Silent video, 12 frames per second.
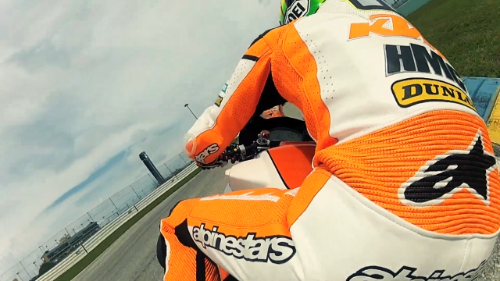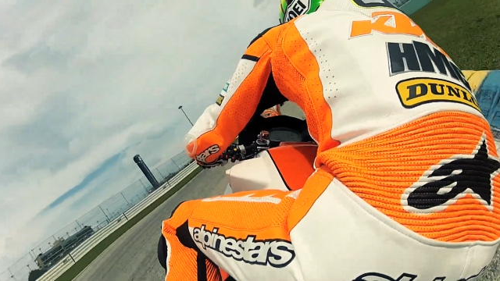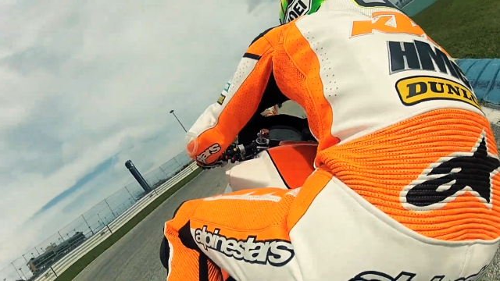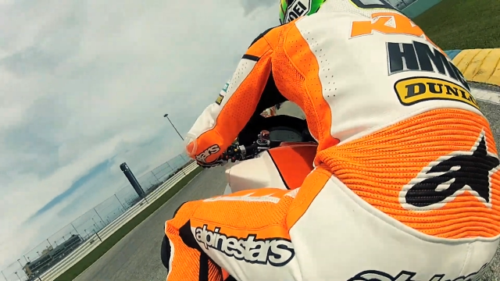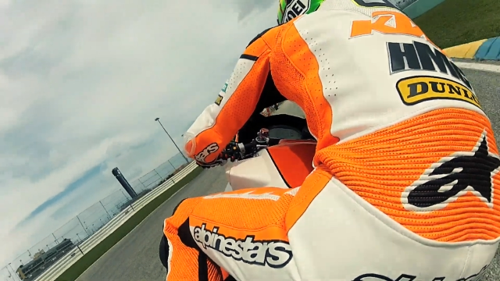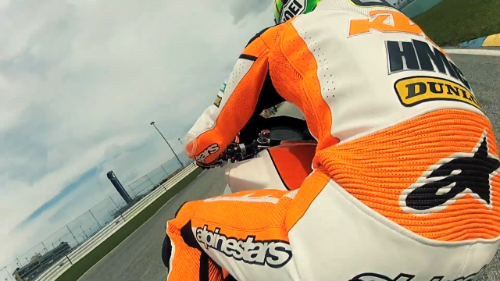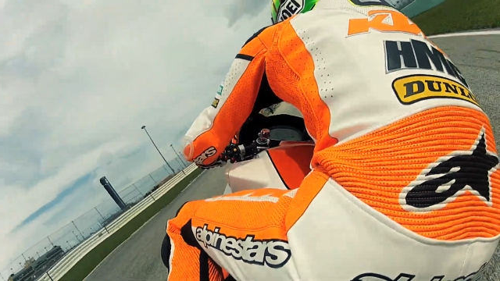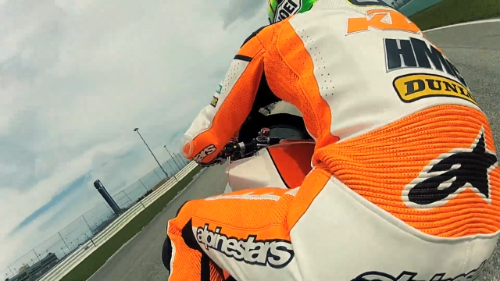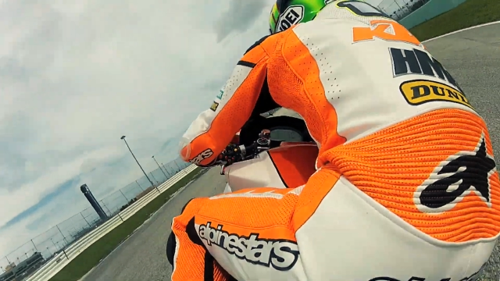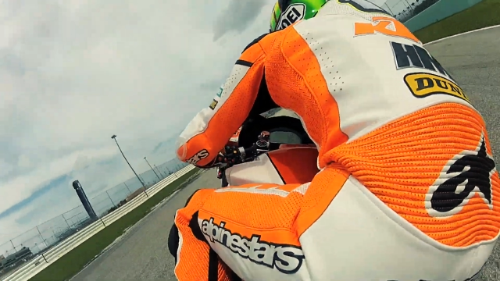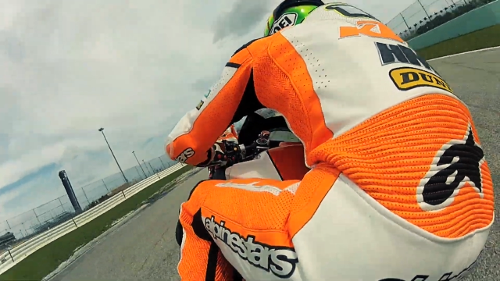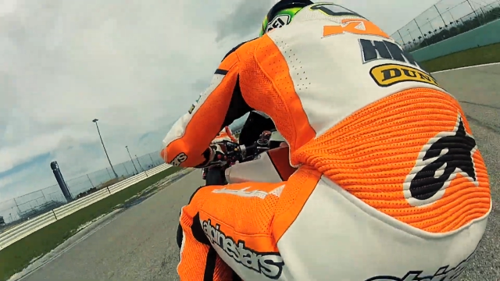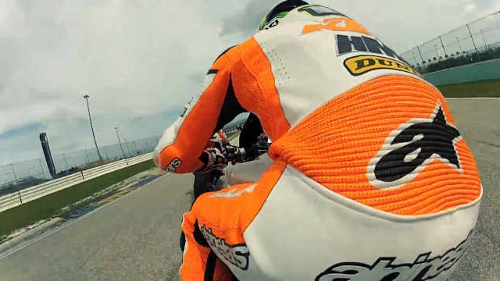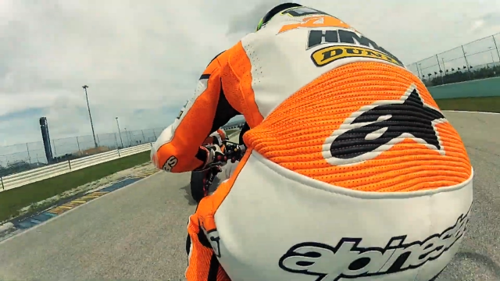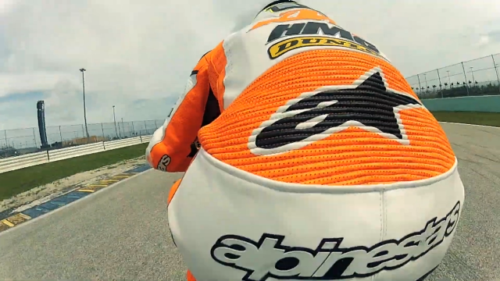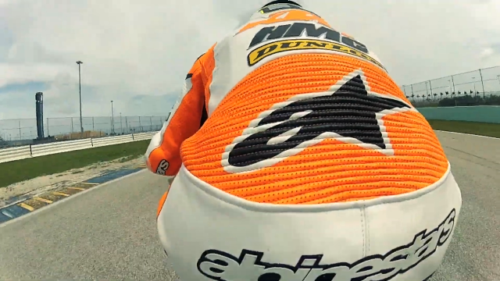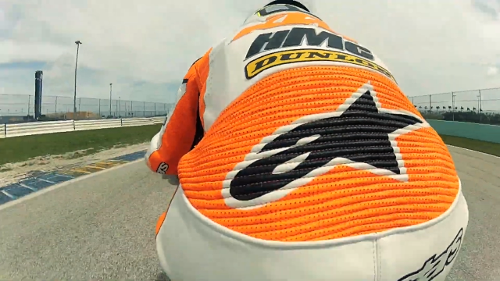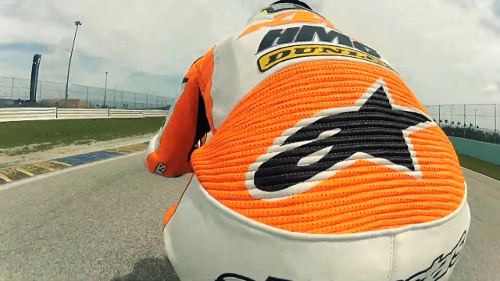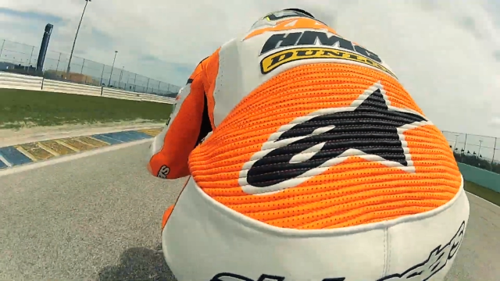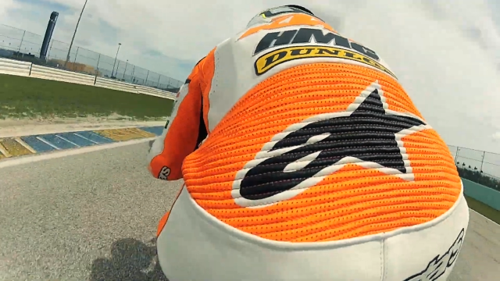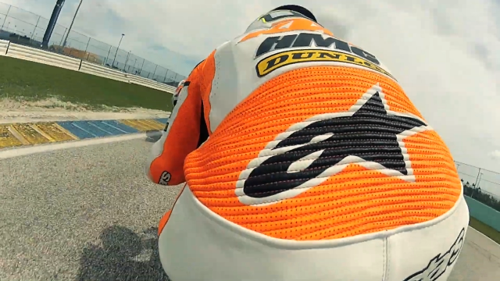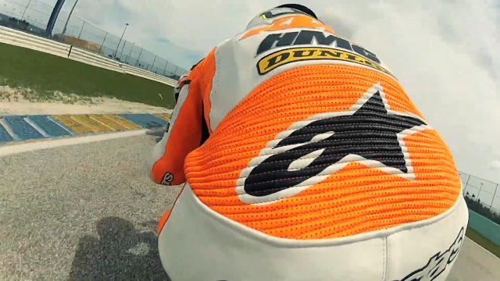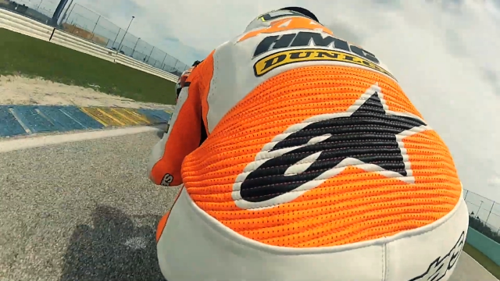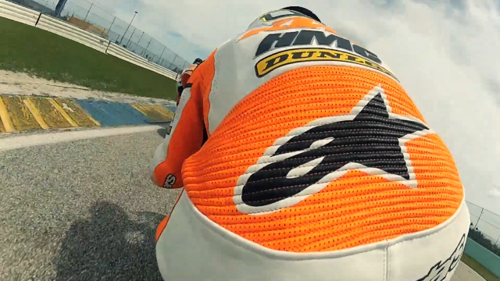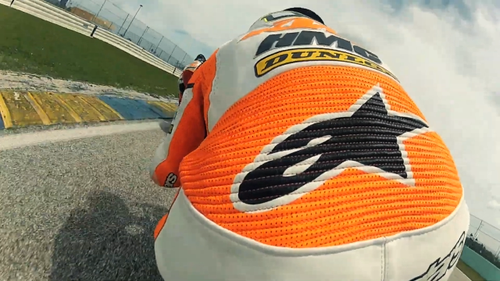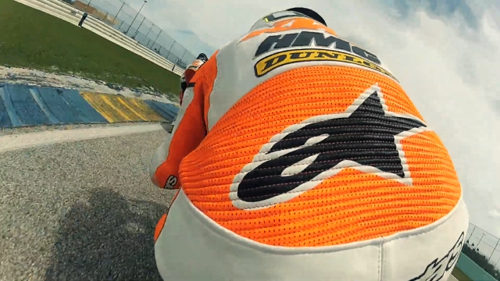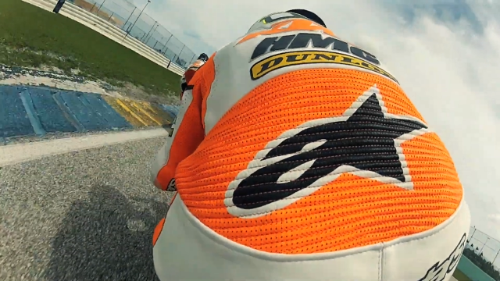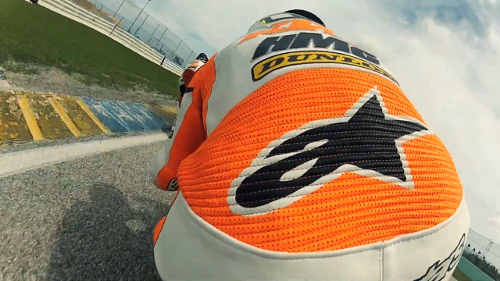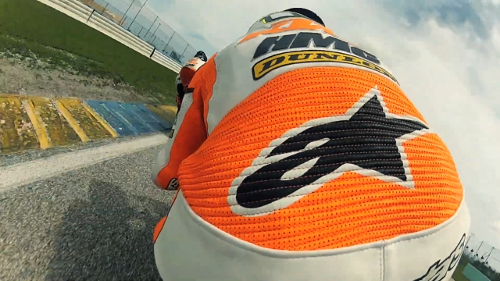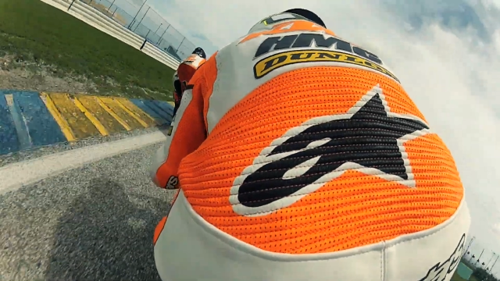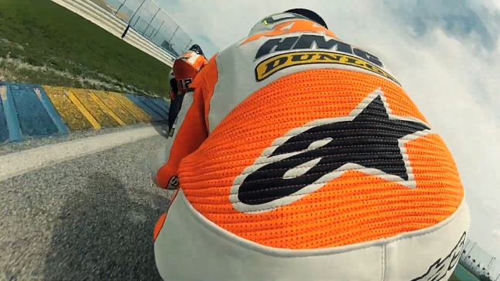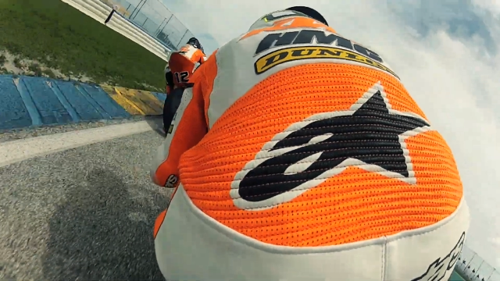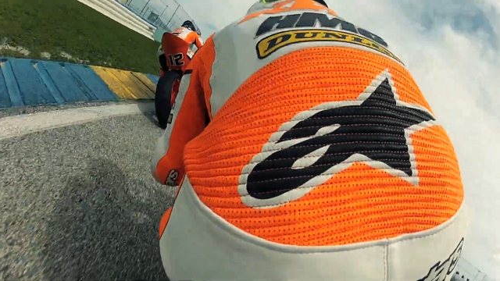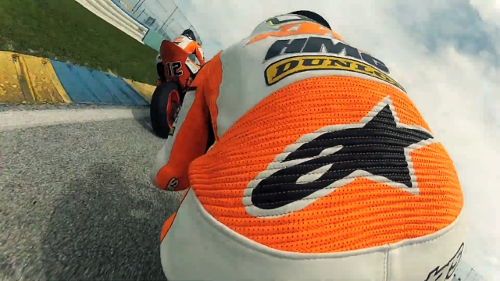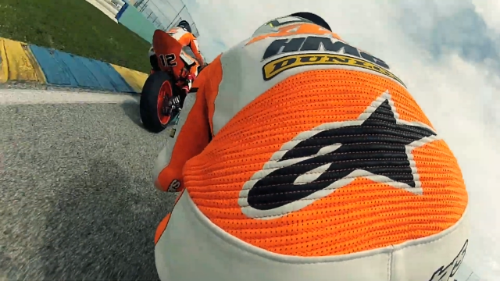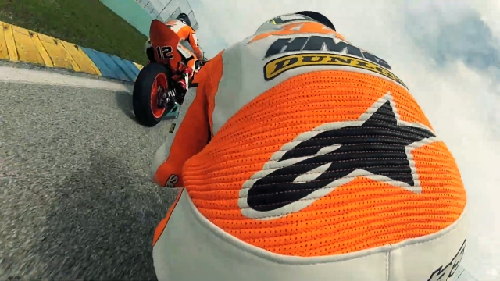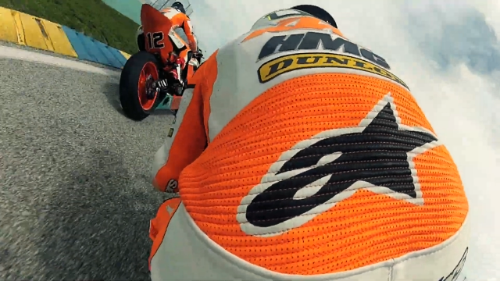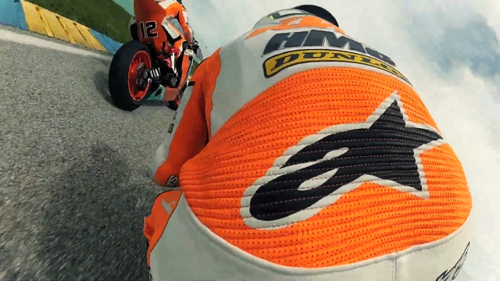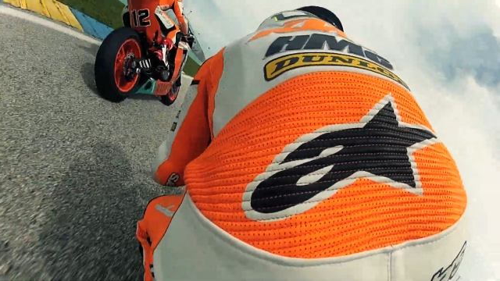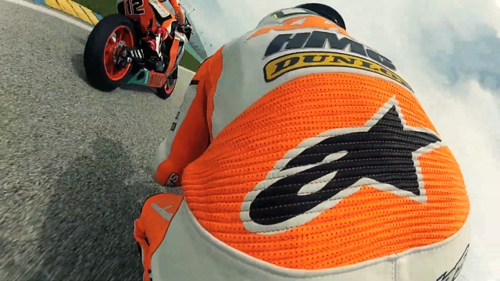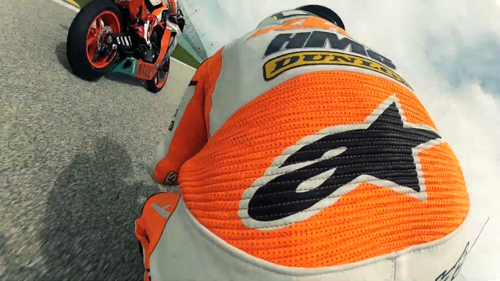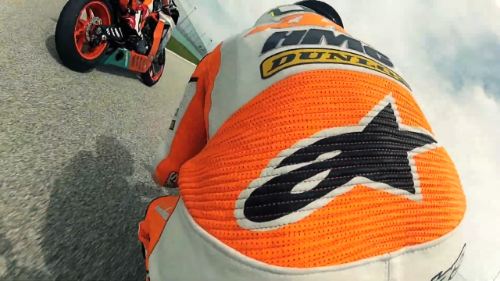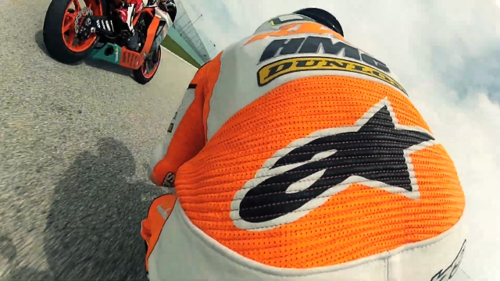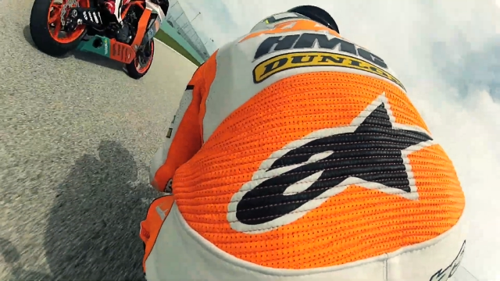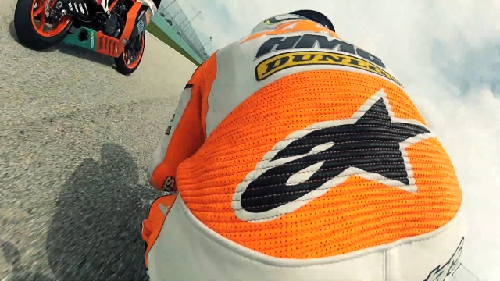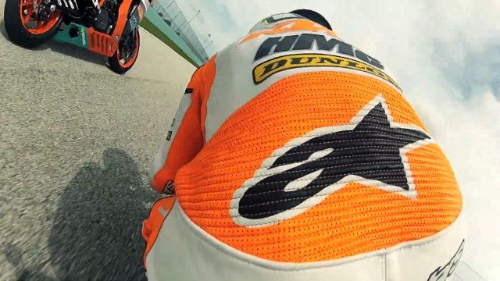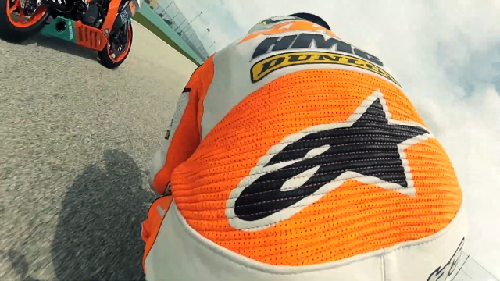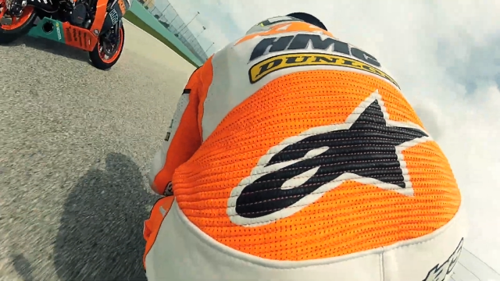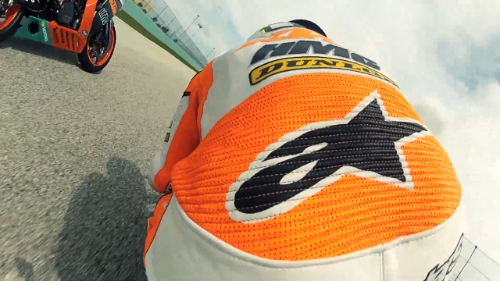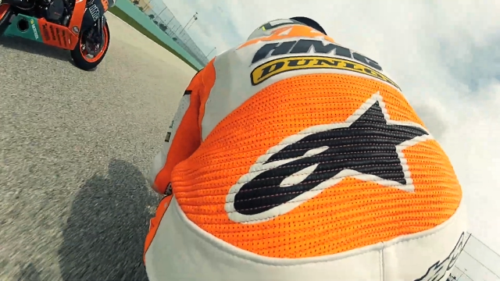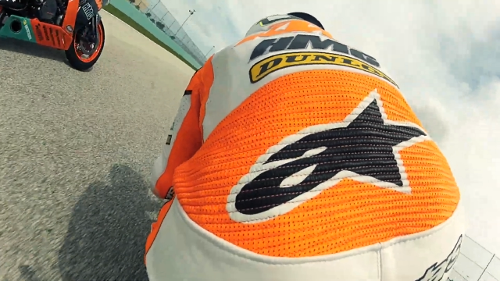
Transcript: (no speaker visible)